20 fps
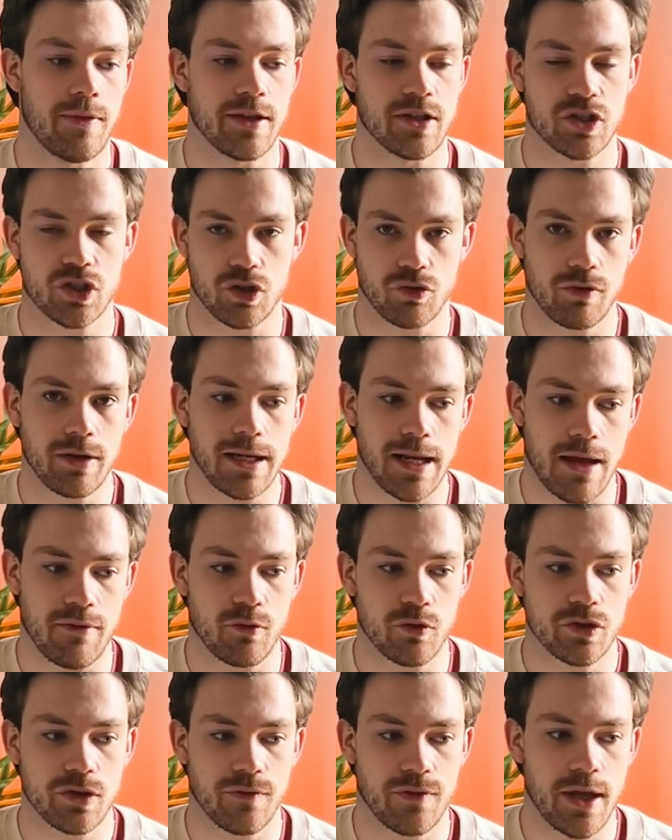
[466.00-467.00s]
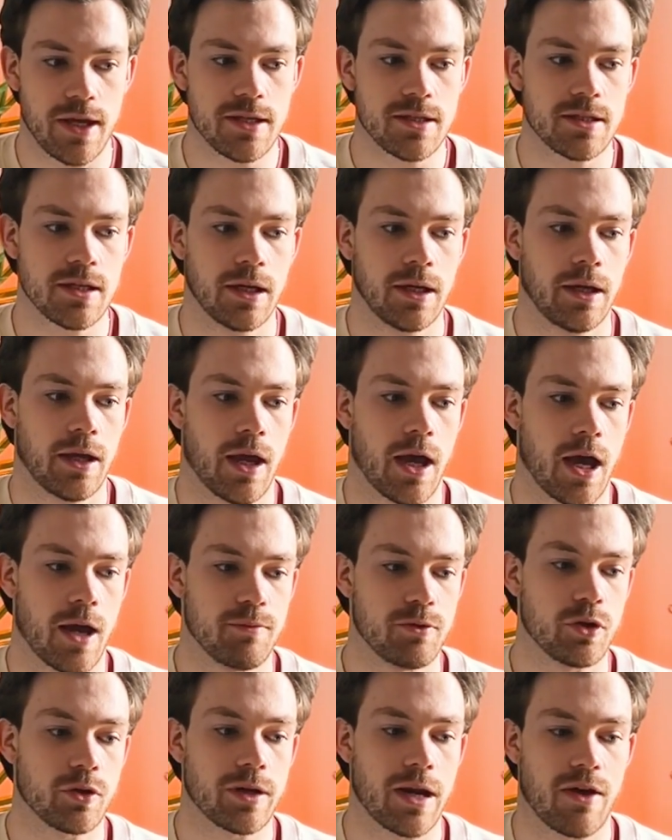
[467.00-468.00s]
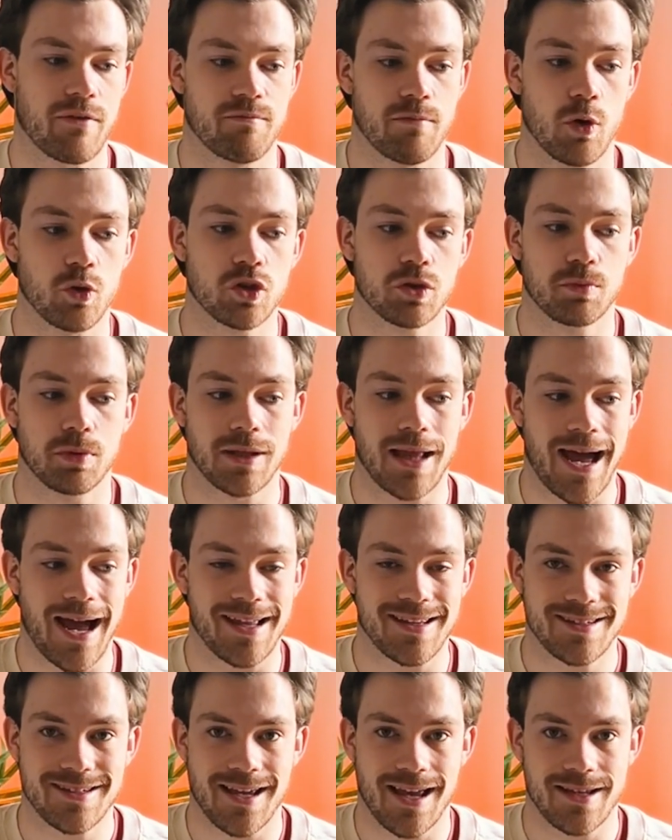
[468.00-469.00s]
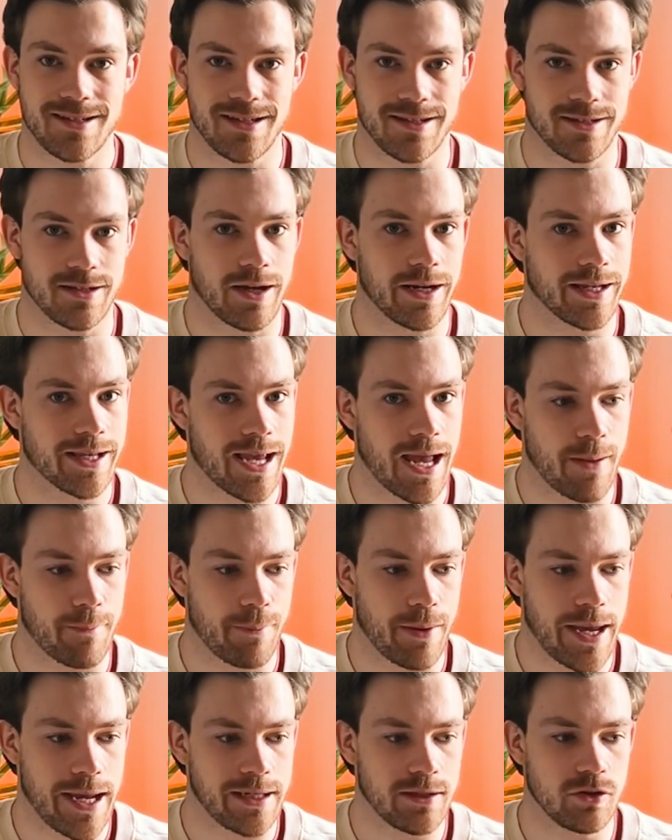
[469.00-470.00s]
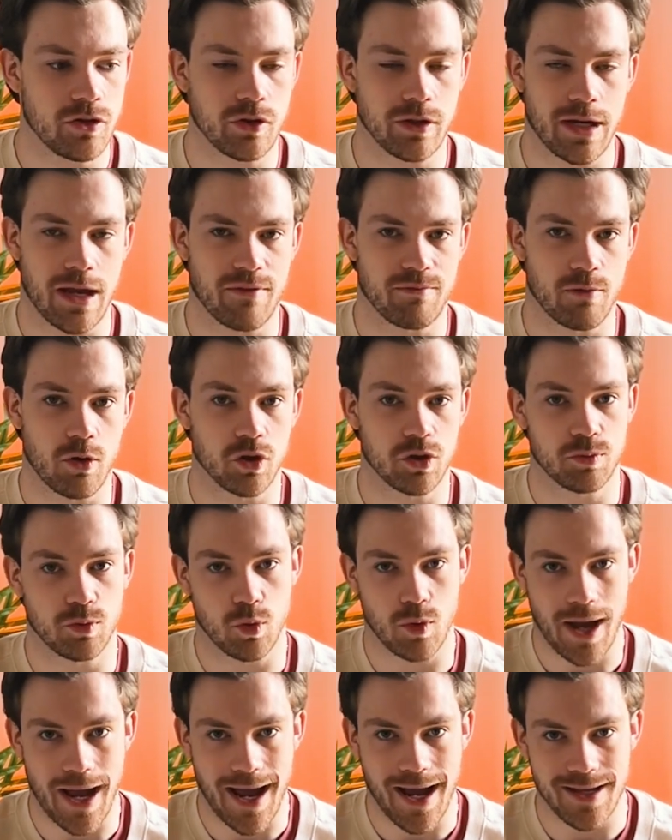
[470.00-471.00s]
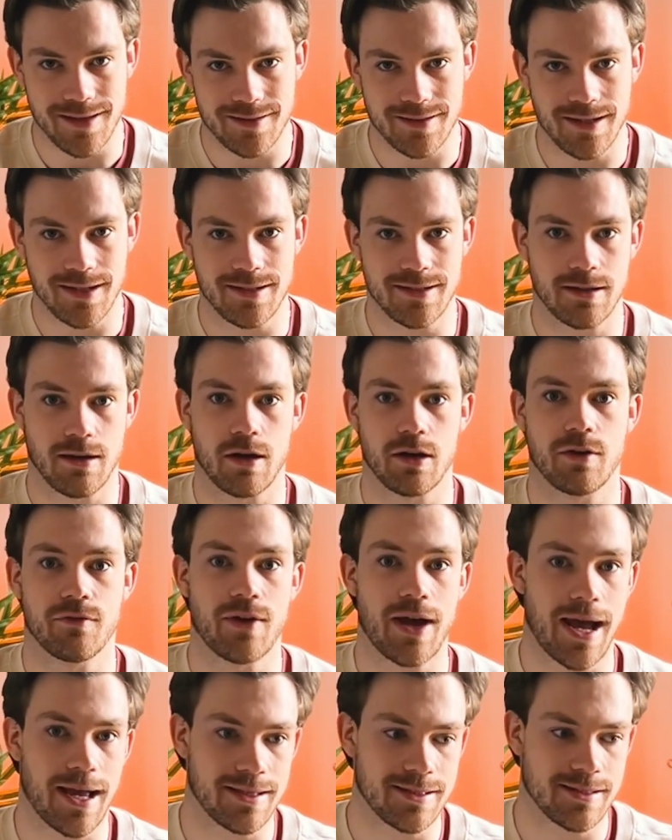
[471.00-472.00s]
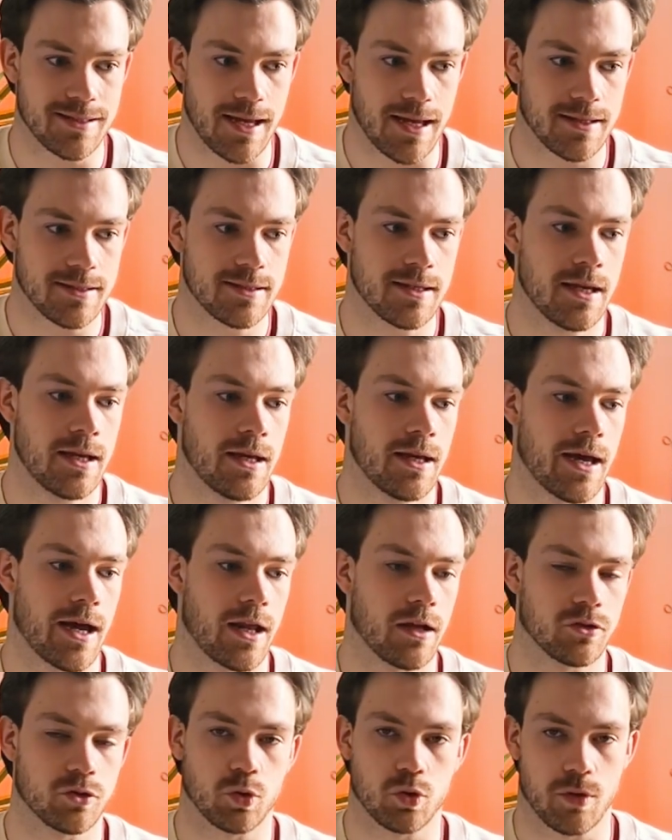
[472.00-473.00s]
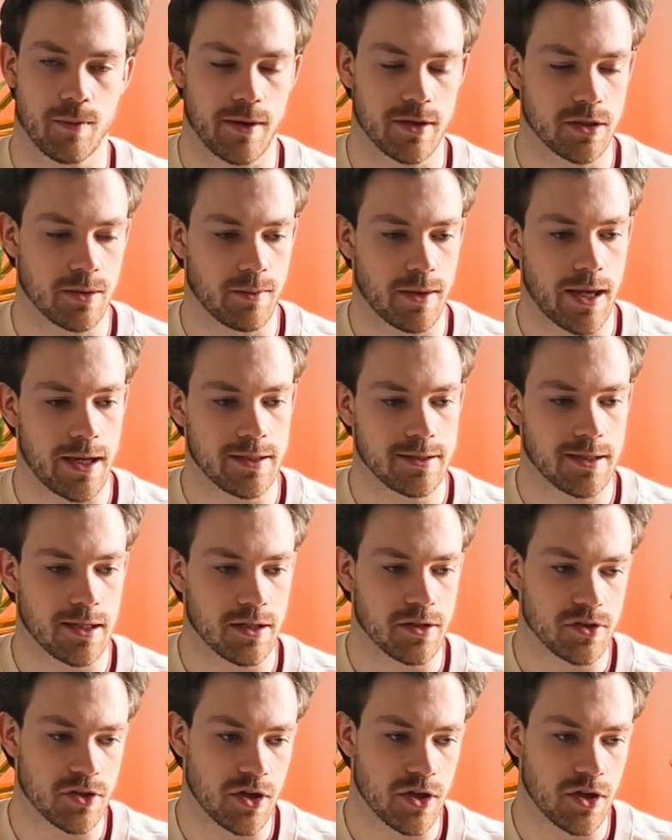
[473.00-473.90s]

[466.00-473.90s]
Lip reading: there's three levels of this. You can have multiple ad sets inside a campaign, and you can have multiple ads inside of ad sets. And I'll talk about some of that in a second.